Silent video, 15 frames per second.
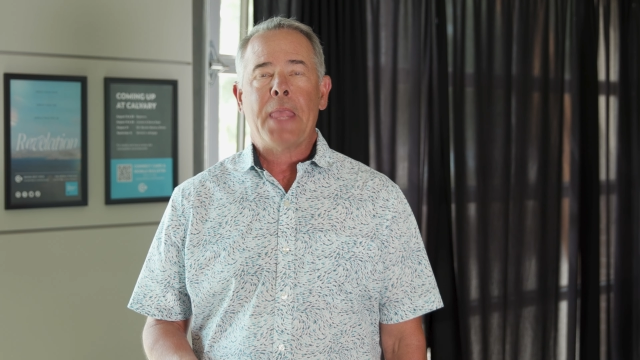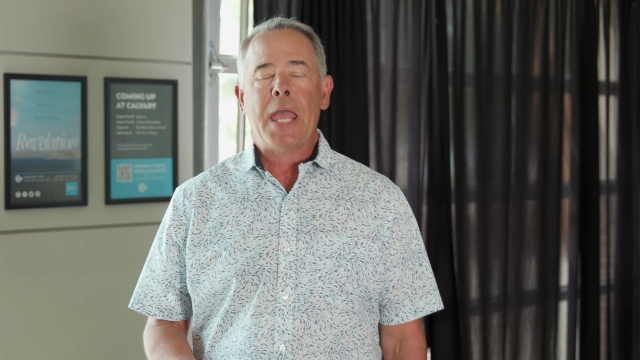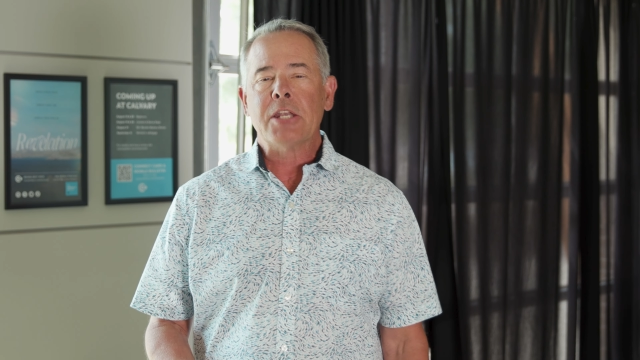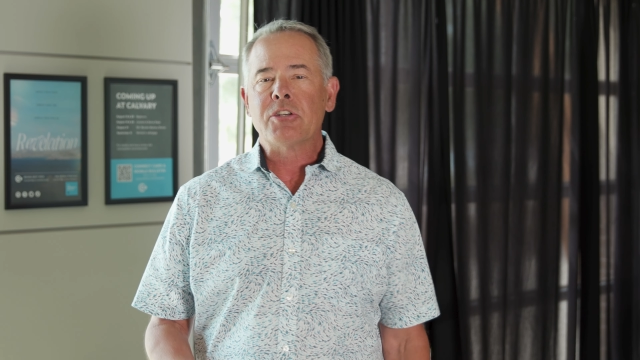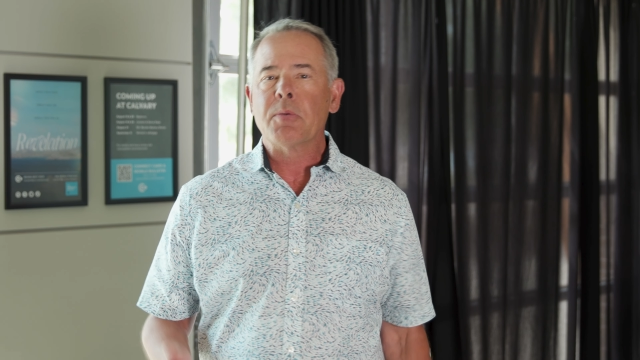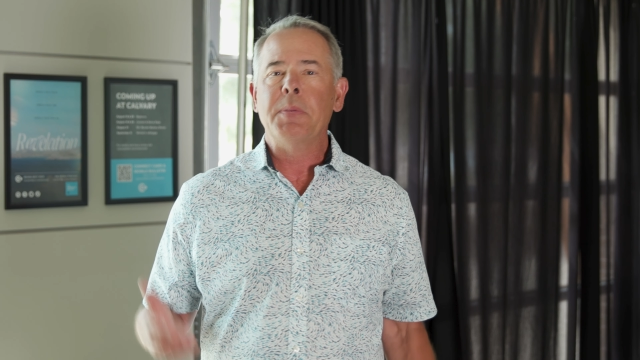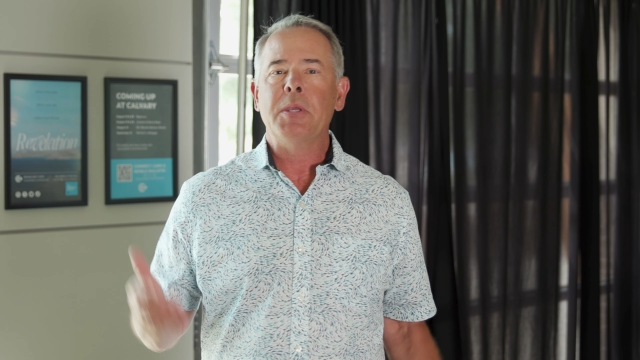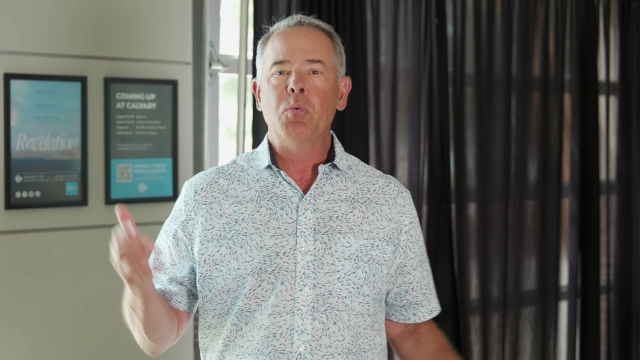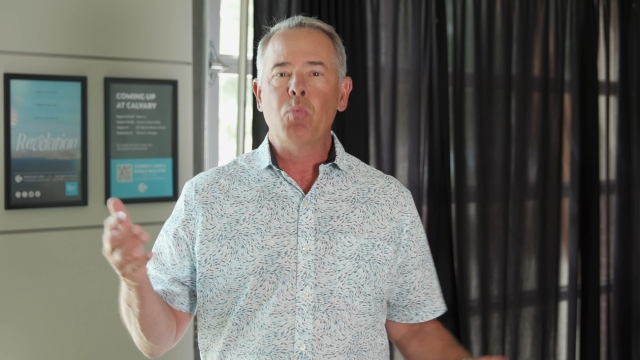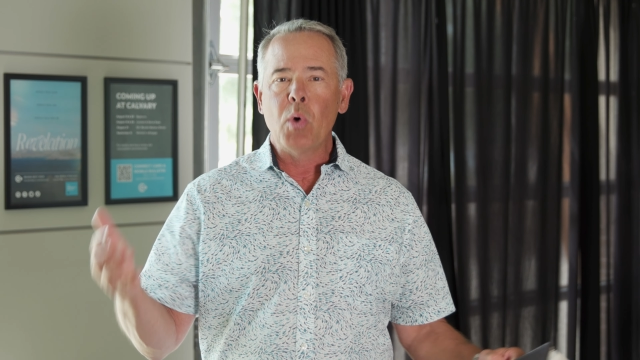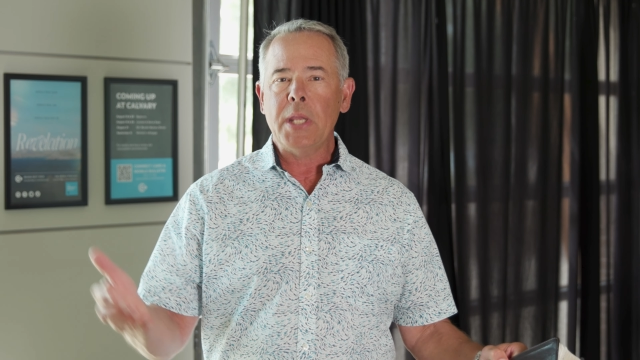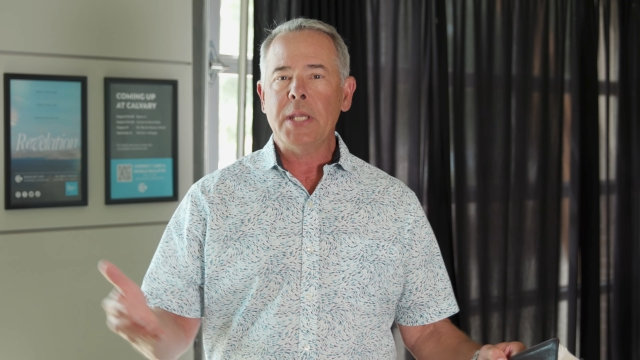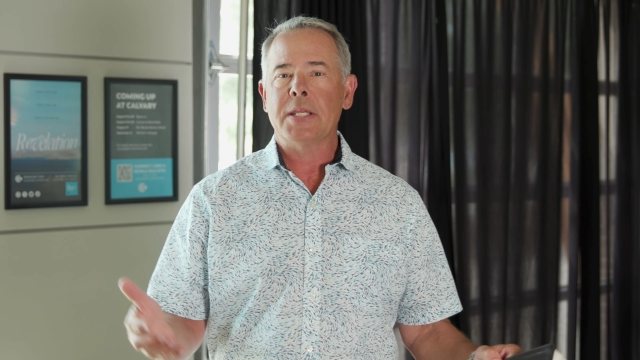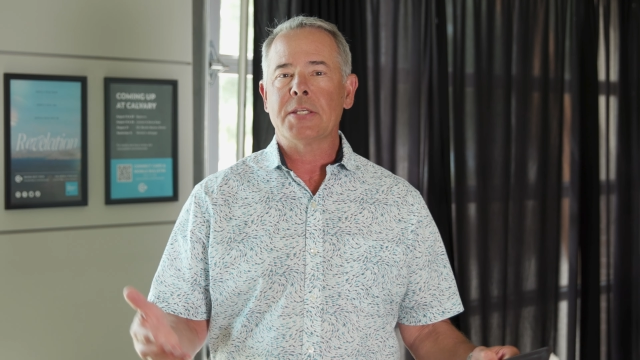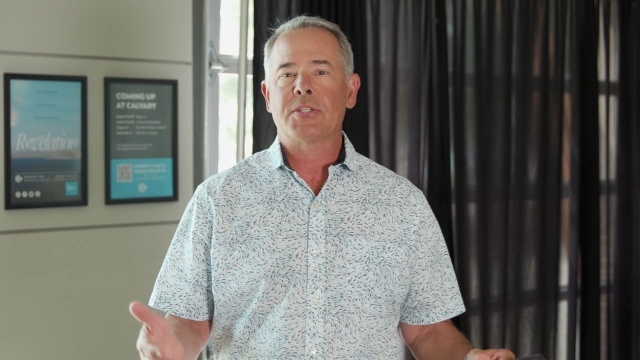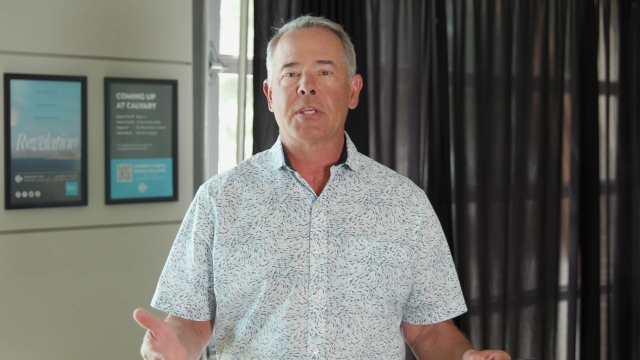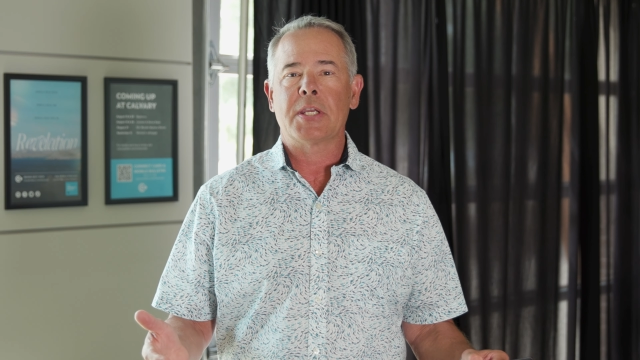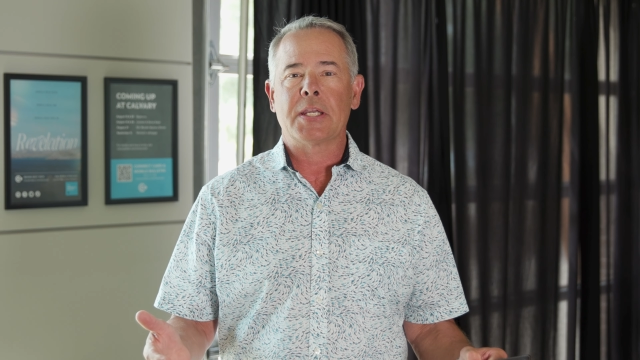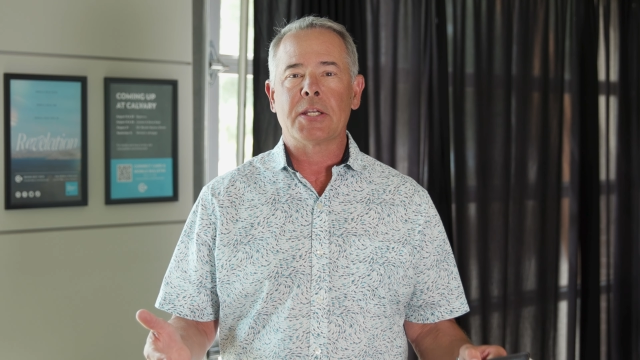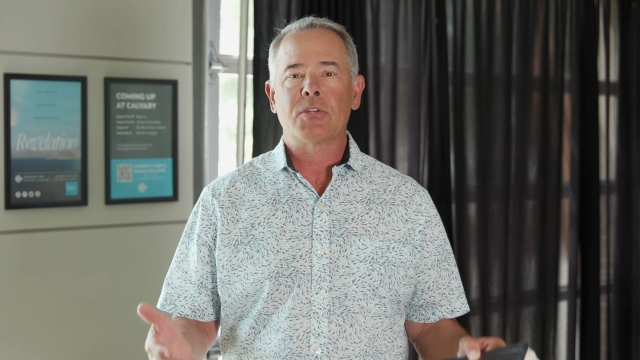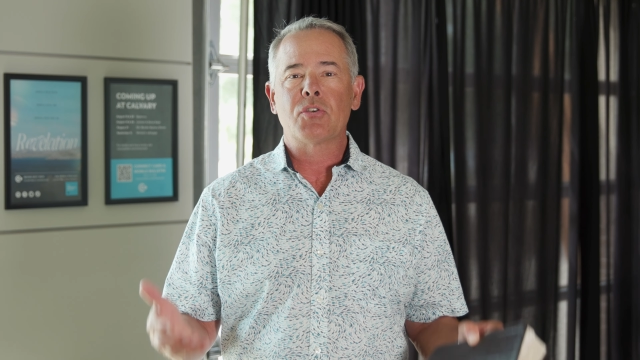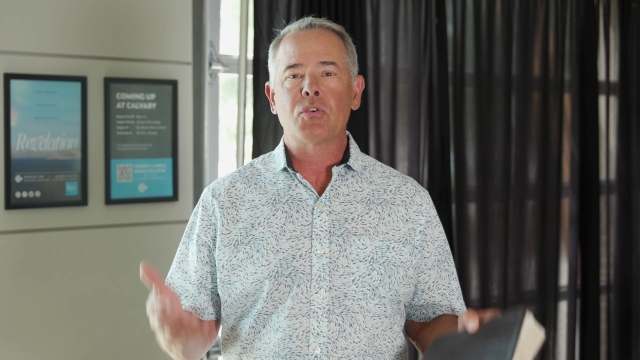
and to be witnessing